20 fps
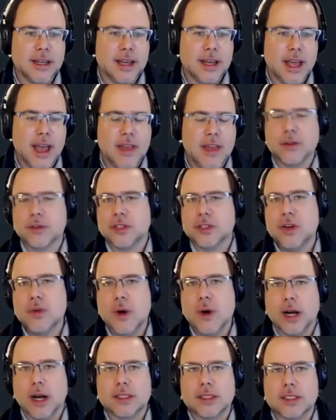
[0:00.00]
and there's
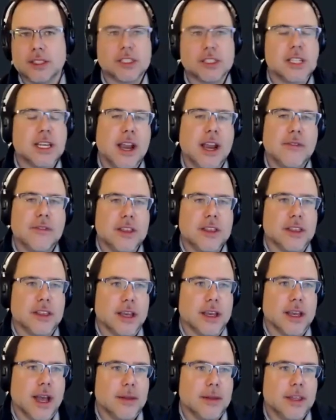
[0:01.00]
nuance, just like everything.
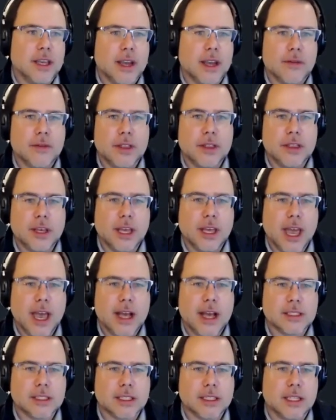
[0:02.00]
I think everything
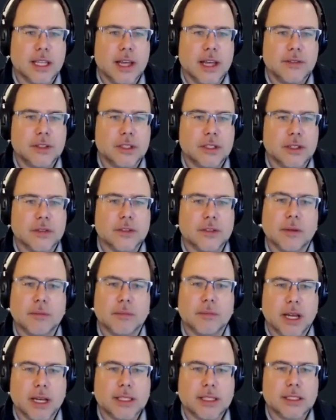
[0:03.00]
has a level of
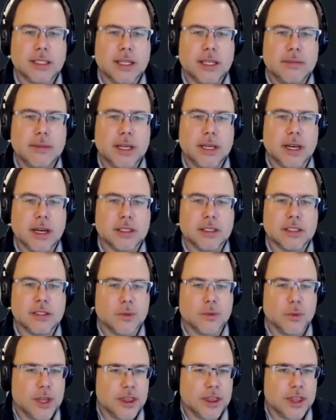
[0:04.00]
complexity, because
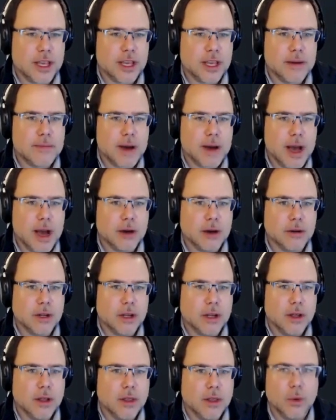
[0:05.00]
if we think about
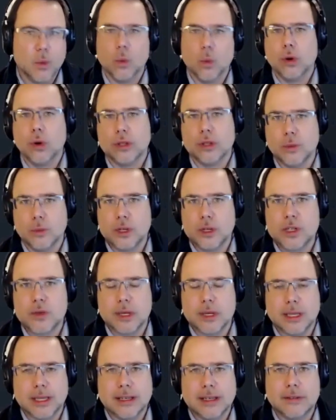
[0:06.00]
the world in which
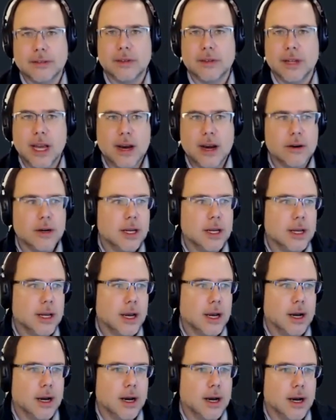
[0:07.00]
we live now,
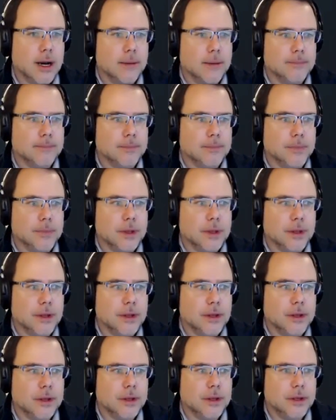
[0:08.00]
um,
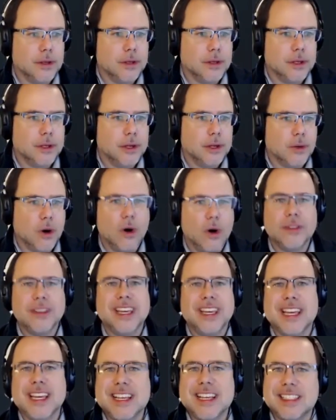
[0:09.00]
all
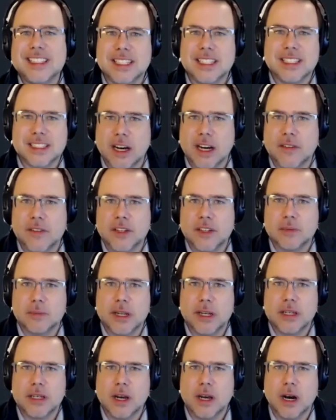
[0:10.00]
the easy stuff has
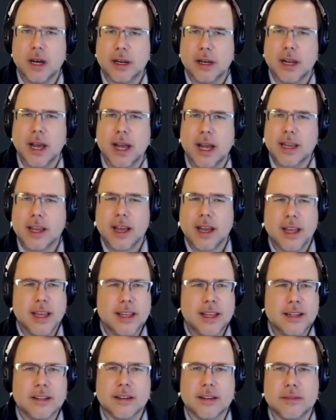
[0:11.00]
been done. I
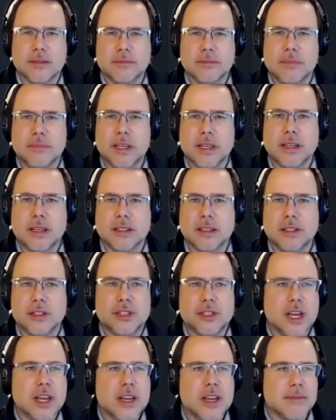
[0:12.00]
hate to be
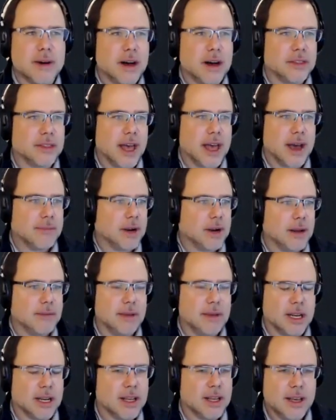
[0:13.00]
cliche about that, but I
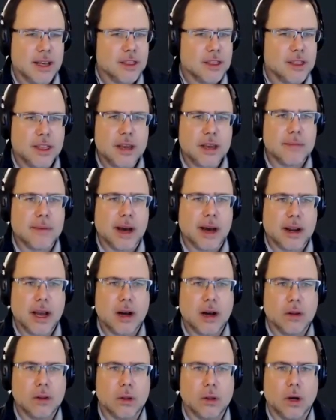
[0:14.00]
mean, think about
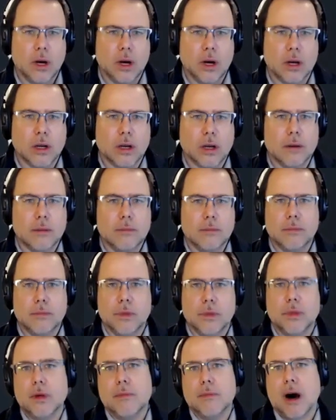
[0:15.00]
how long
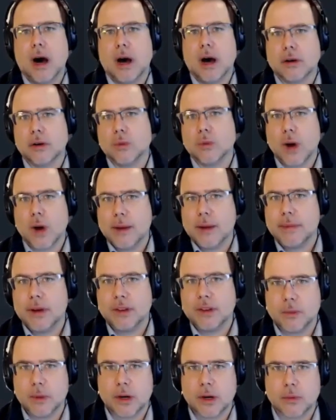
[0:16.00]
the modern web
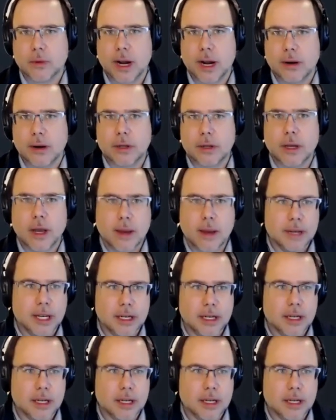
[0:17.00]
has been around. I mean,